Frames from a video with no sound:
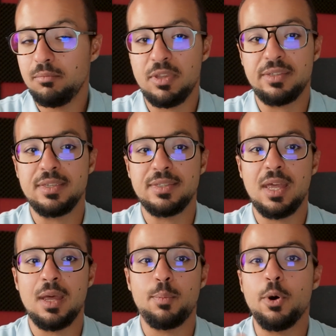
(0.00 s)
This is
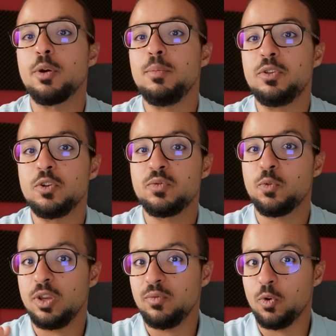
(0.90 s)
the parameters
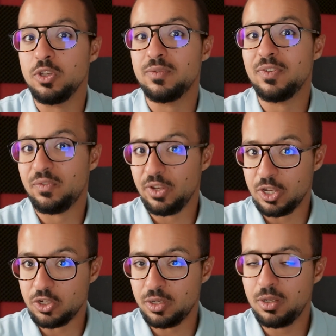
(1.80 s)
for invoice
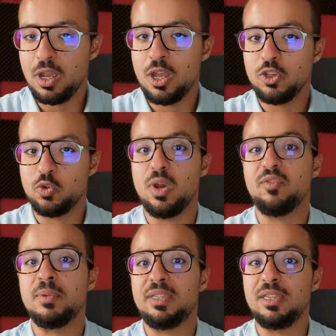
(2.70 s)
verification. So we
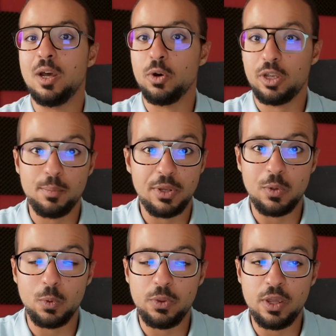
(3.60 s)
have maintained our company
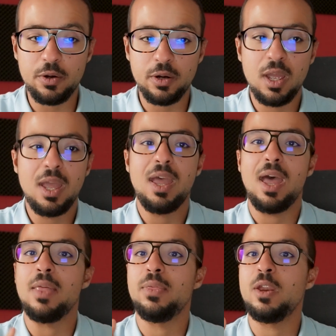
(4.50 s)
code there.
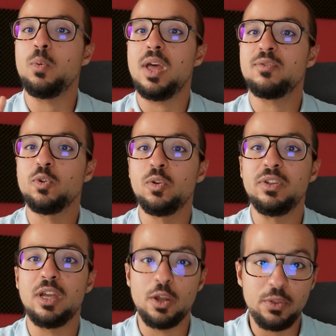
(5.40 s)
And then we have
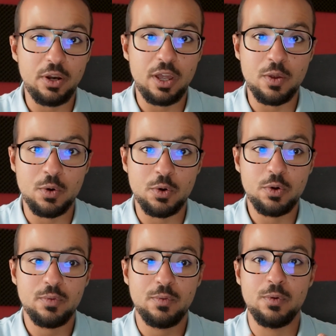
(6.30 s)
solved another
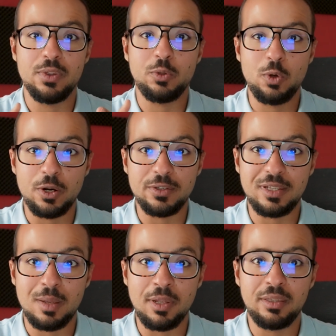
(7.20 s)
error for the
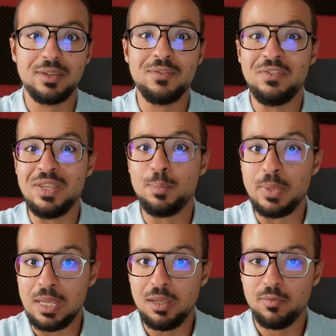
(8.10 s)
tolerance limit
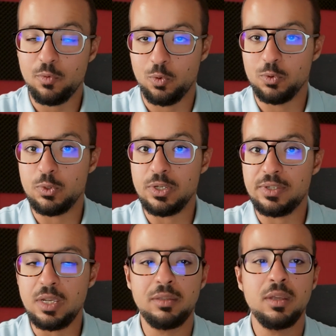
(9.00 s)
VP for goods
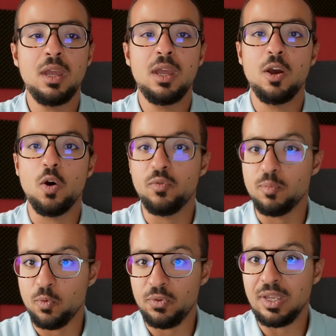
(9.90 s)
receipt of
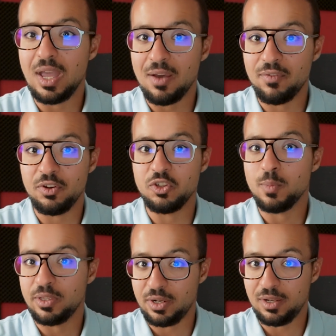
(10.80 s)
moving average
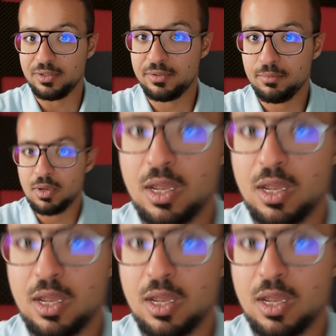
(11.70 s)
materials.